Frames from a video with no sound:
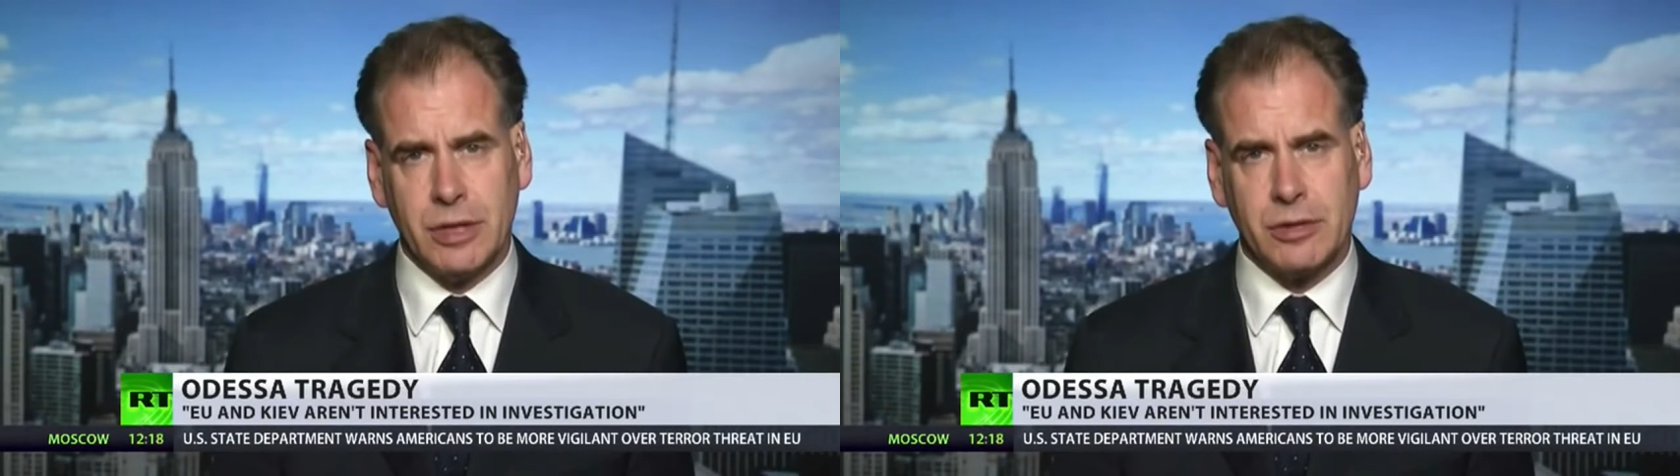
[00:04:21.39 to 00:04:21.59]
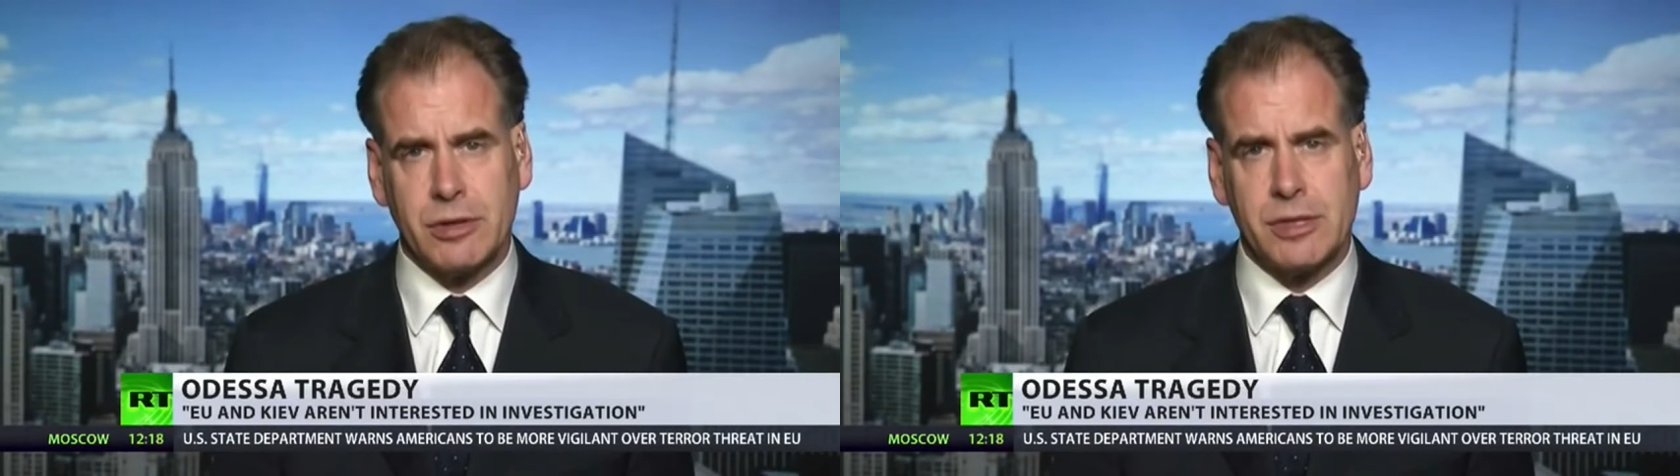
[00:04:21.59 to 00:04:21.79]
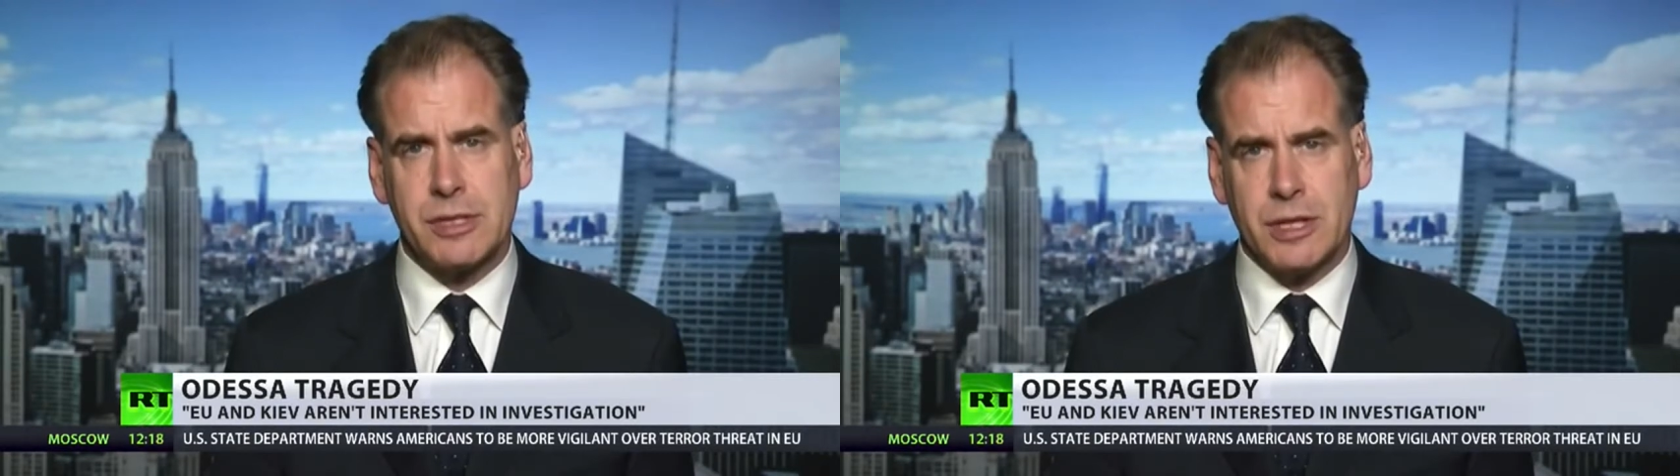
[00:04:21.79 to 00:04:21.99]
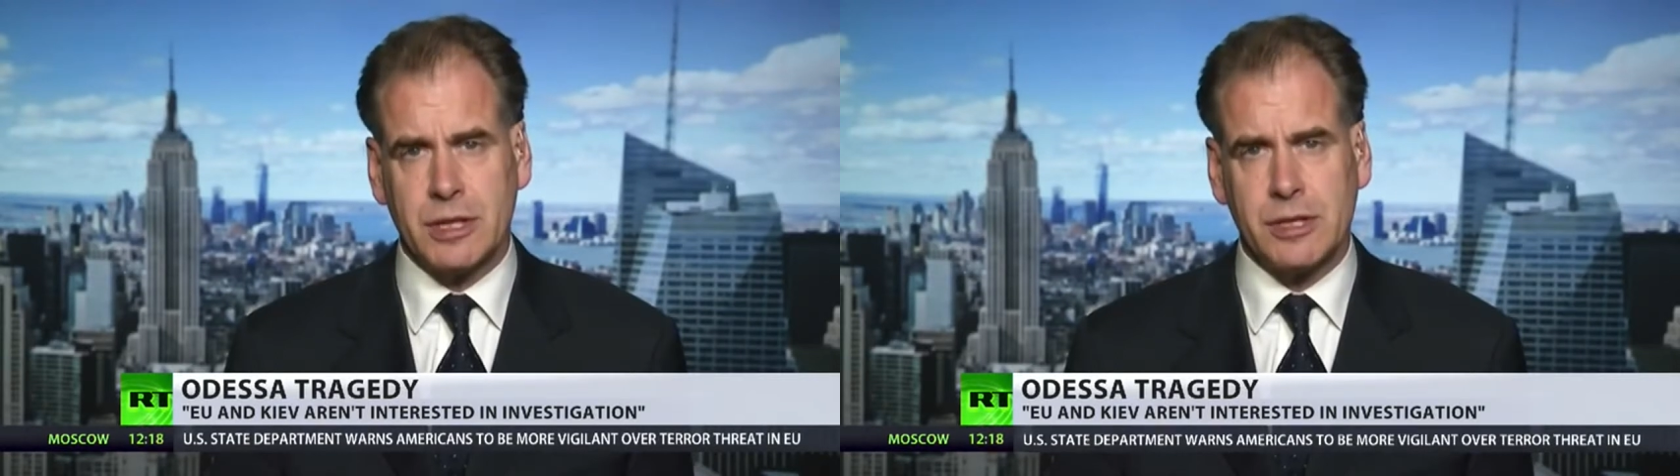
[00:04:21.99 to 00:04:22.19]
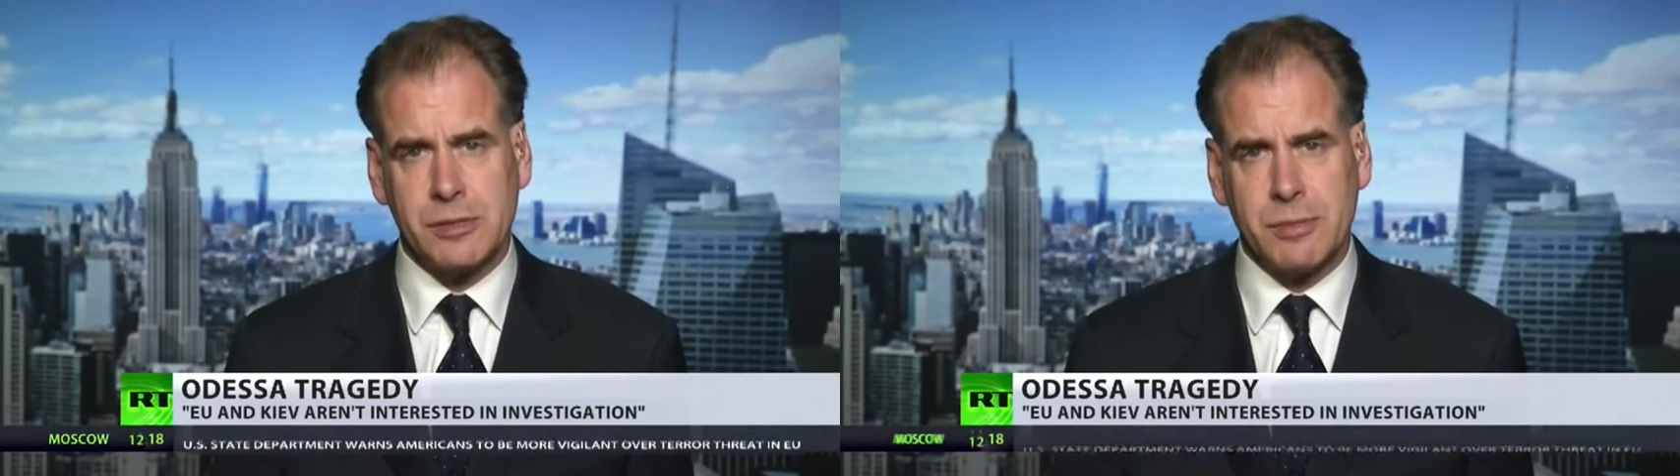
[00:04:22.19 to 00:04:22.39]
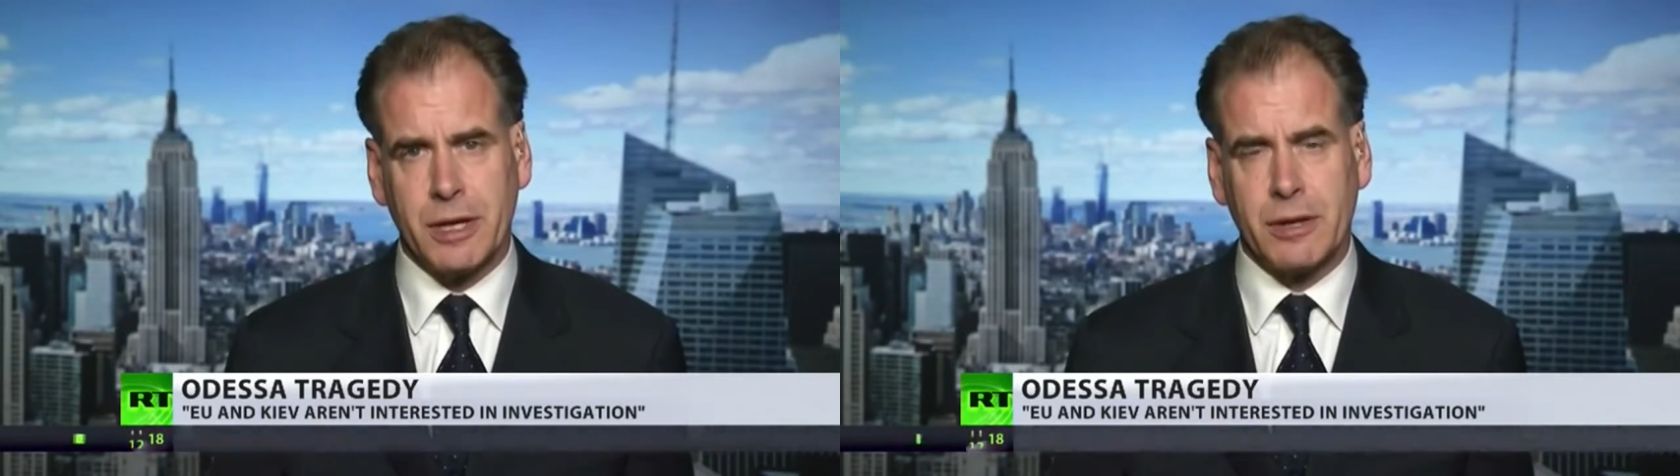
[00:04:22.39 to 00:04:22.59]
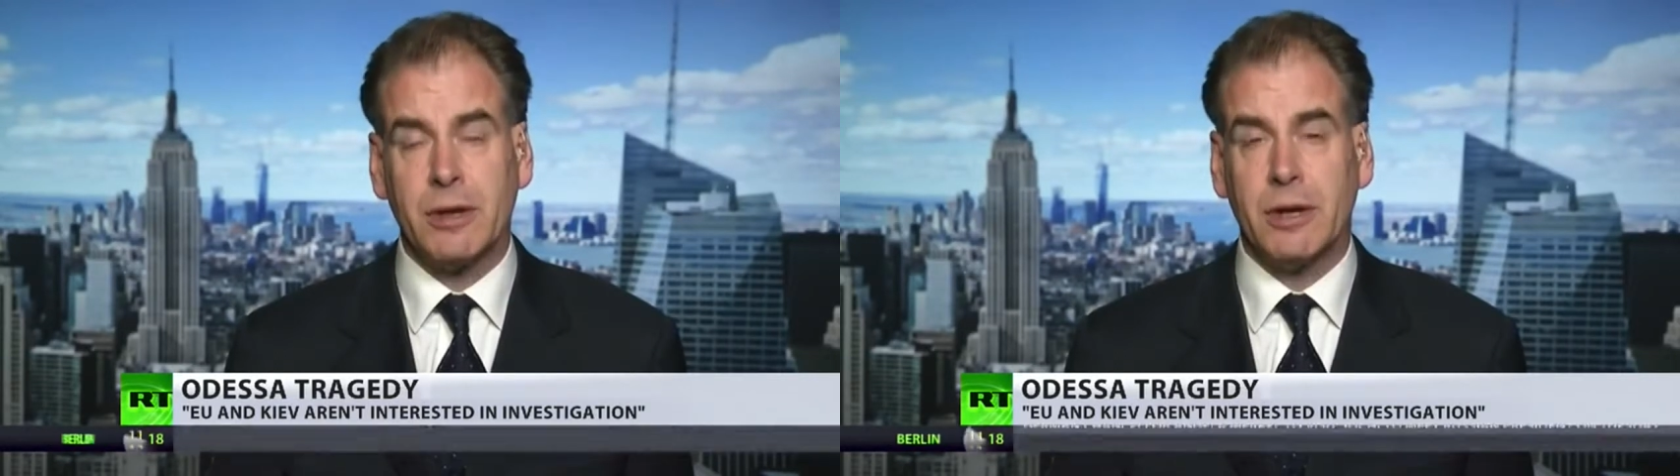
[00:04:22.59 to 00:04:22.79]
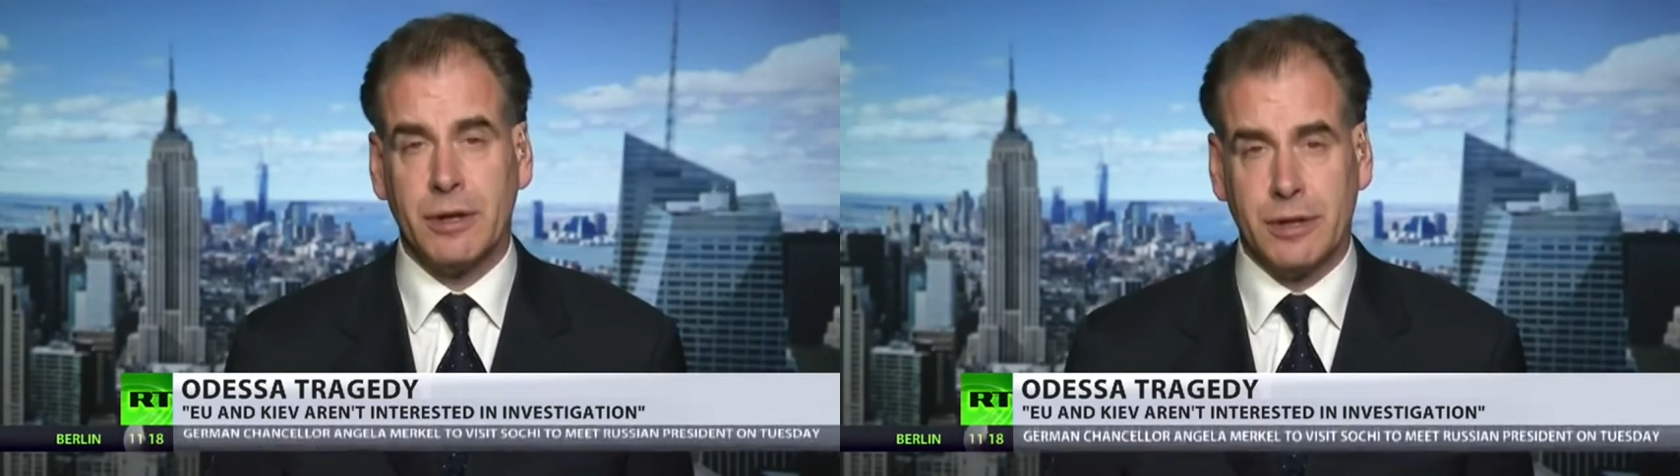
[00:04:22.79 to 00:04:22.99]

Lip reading: interested in this matter?